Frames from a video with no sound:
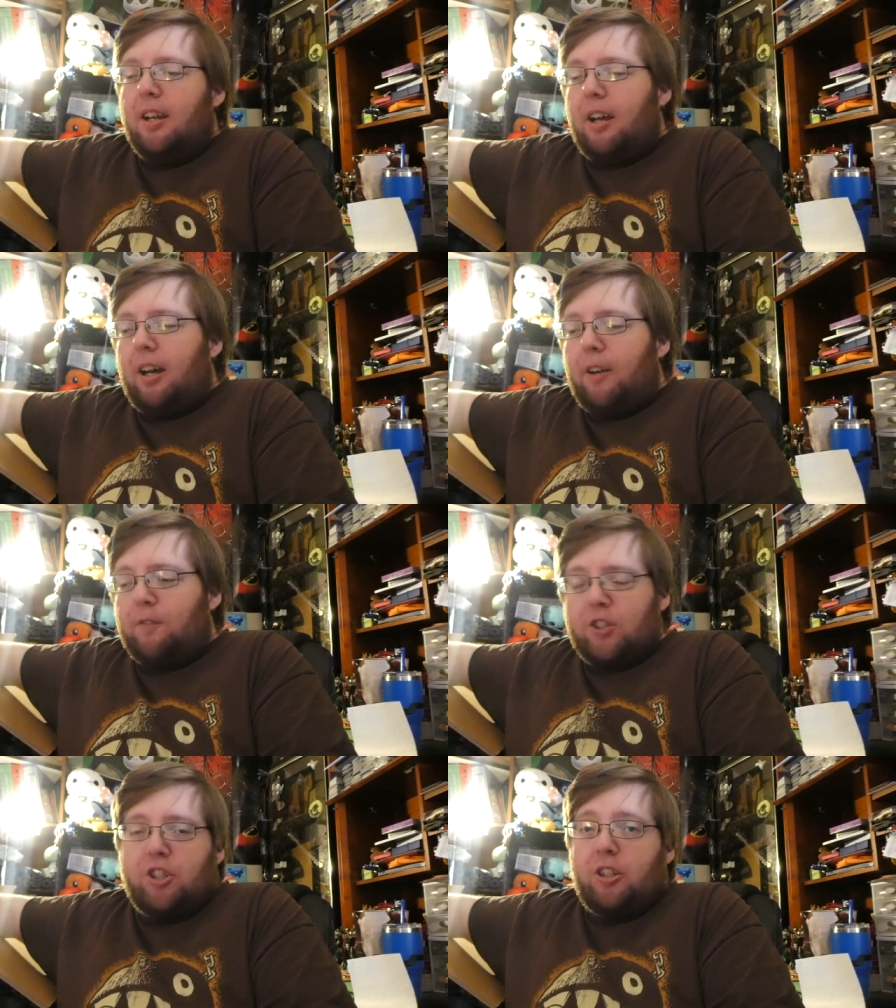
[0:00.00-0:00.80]
Uh,
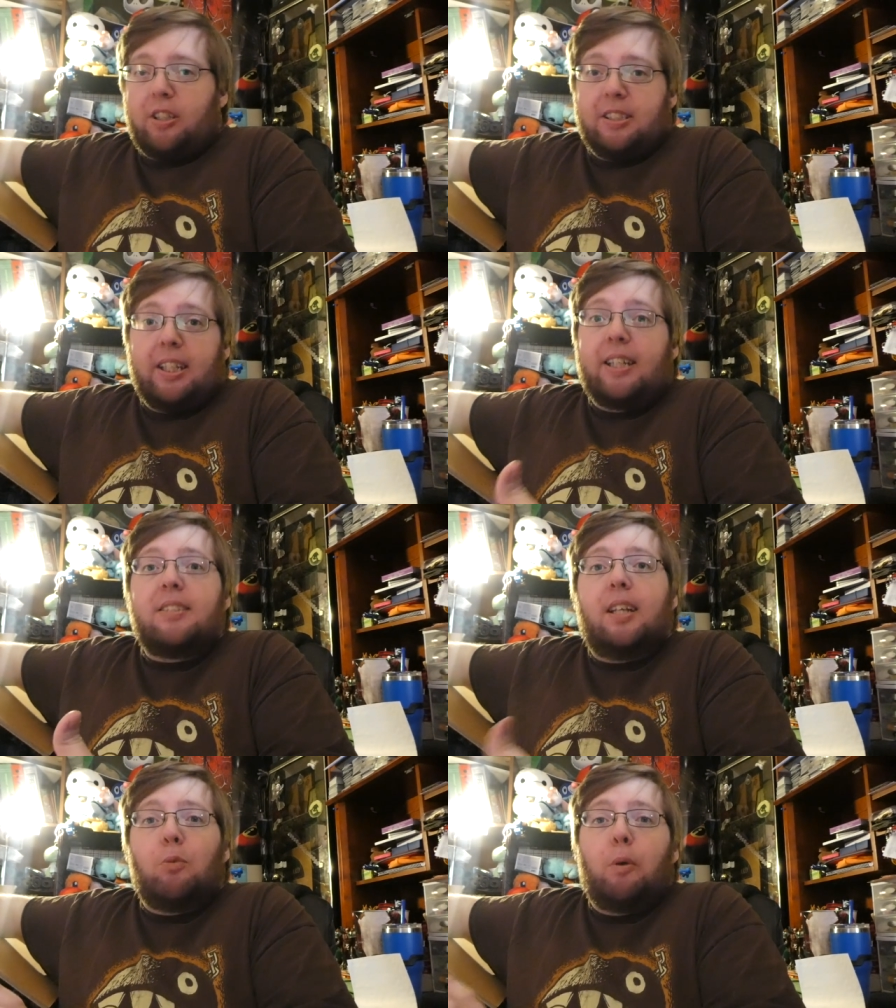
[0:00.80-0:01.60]
for sure, because like I
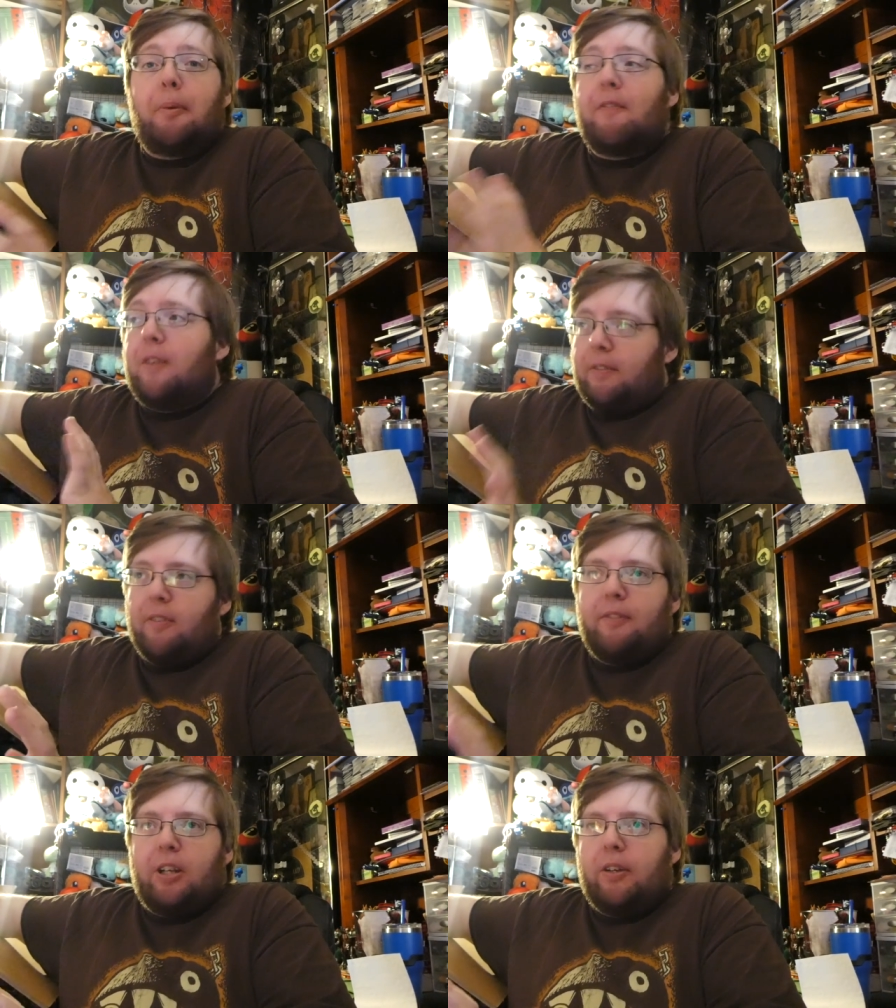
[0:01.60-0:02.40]
said, one of my
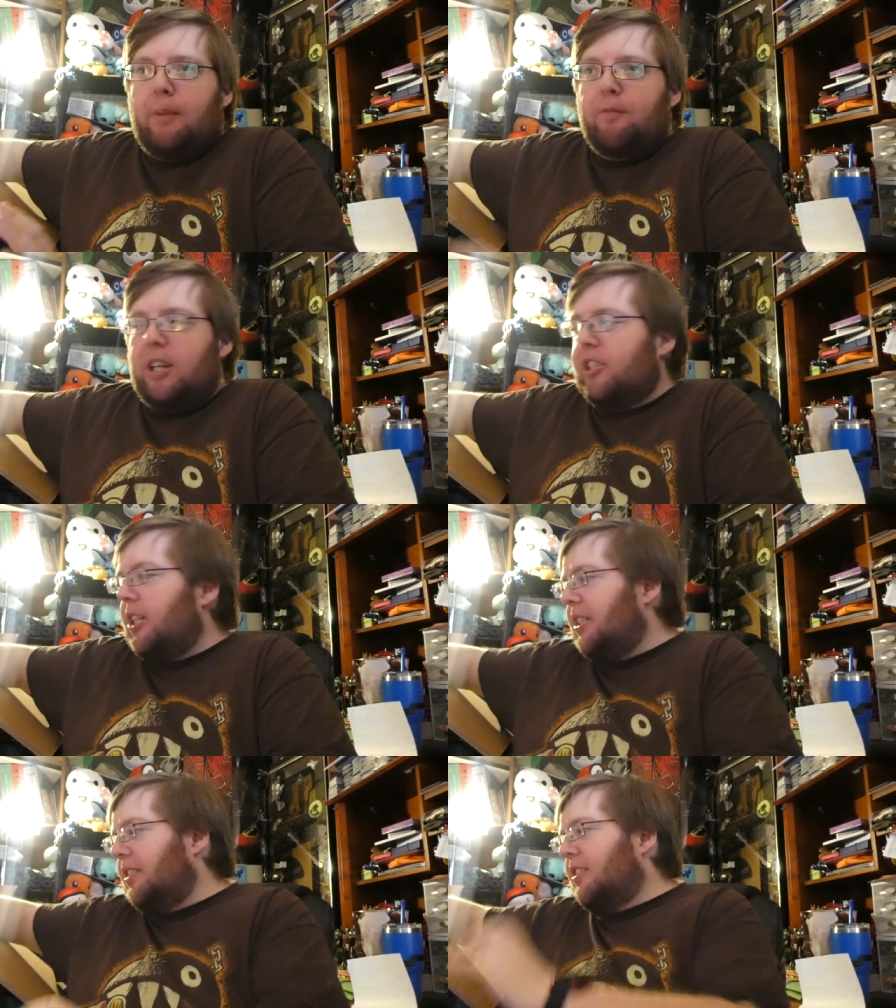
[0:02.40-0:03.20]
favorite video game
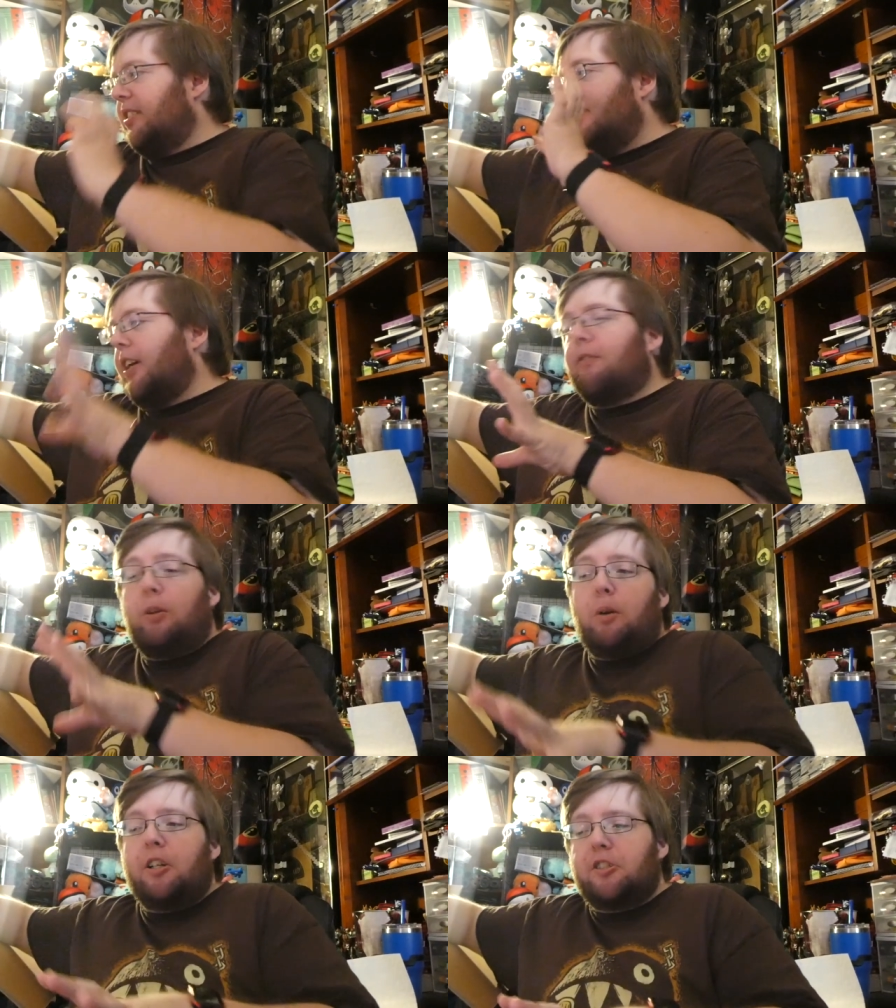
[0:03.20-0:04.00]
franchises.
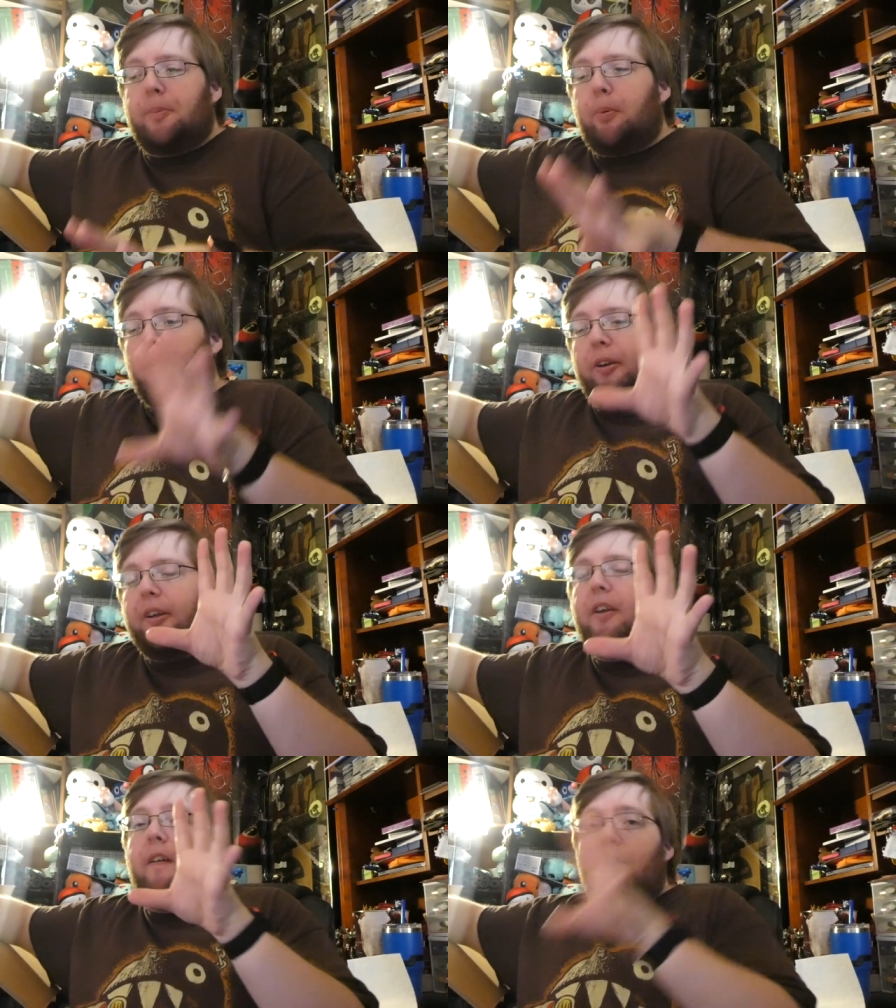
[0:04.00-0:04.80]
Definitely want to support
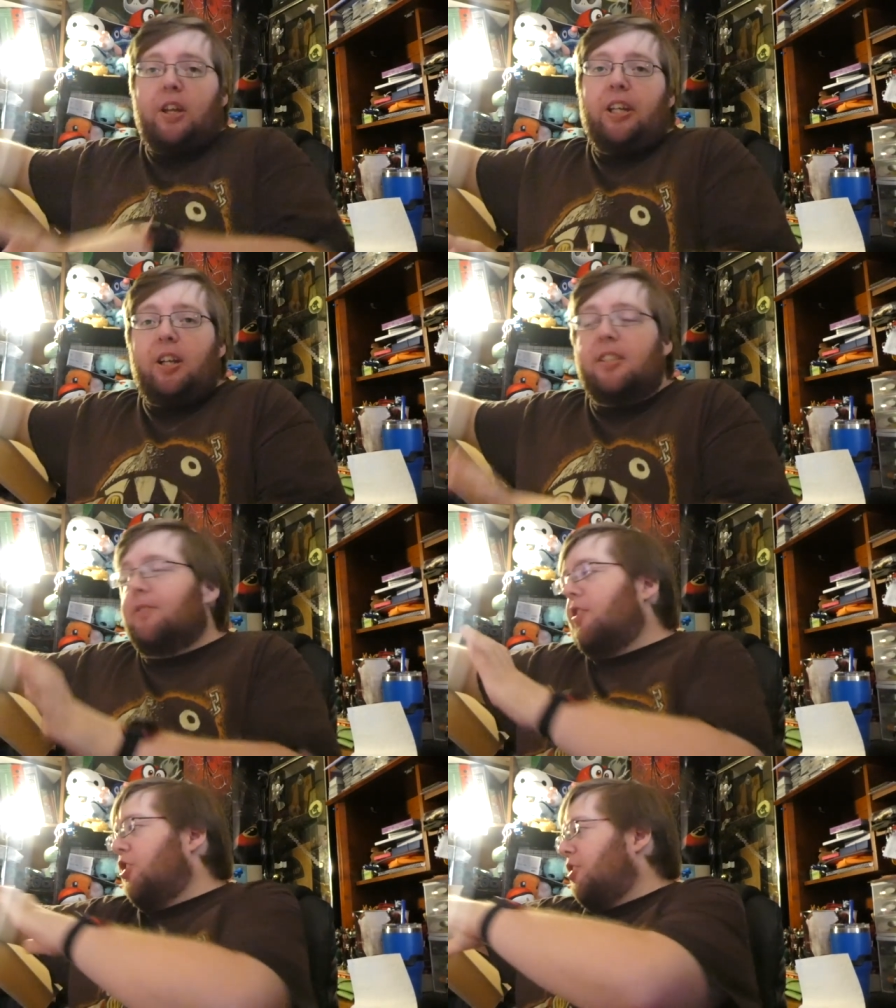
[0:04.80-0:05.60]
Figure
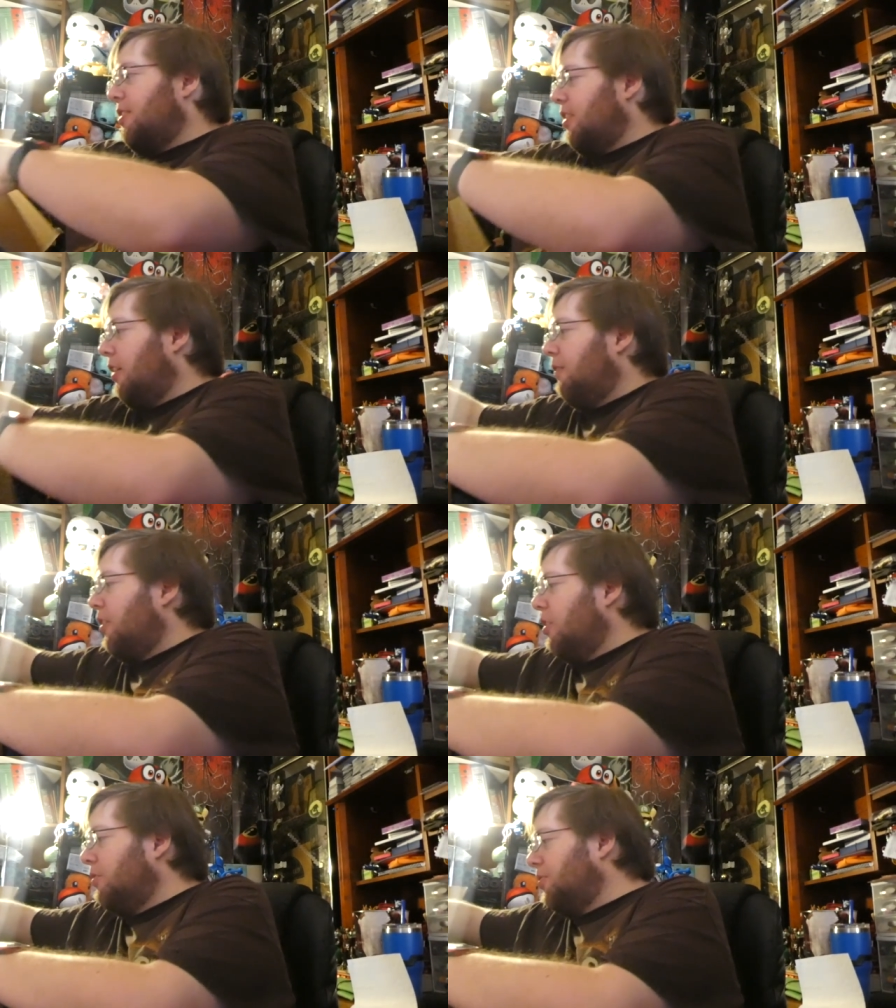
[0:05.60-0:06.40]
Arts versions of
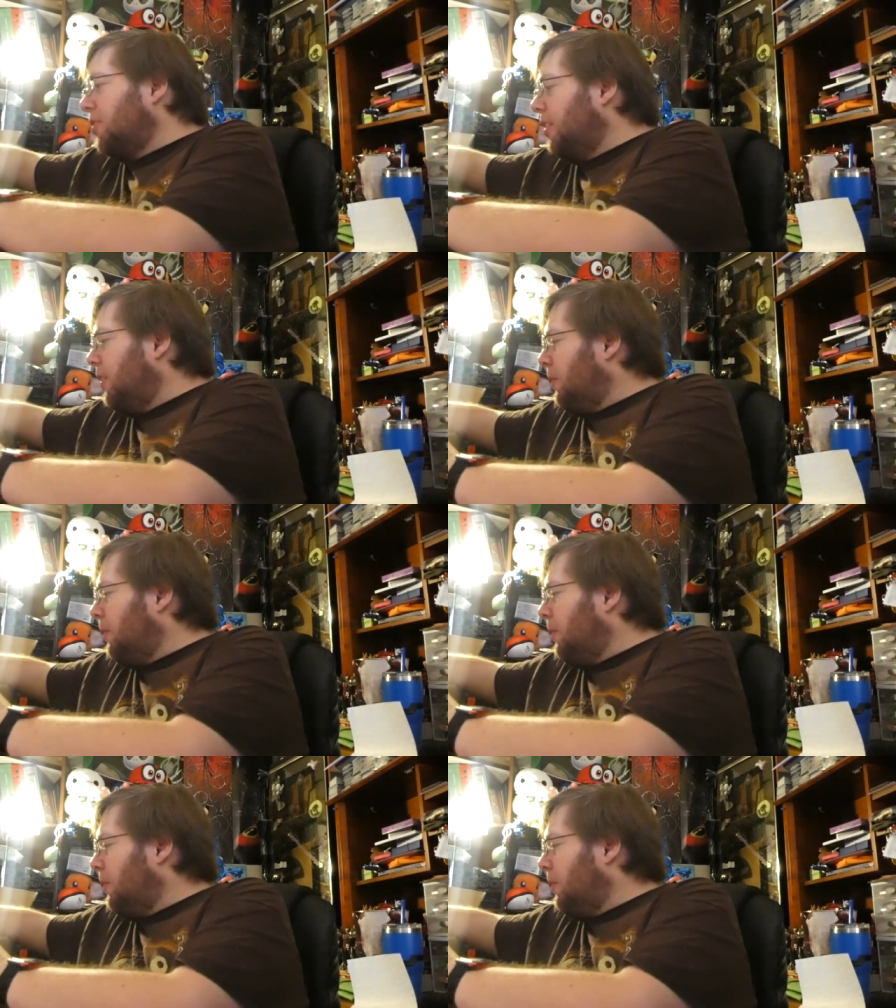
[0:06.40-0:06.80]
those.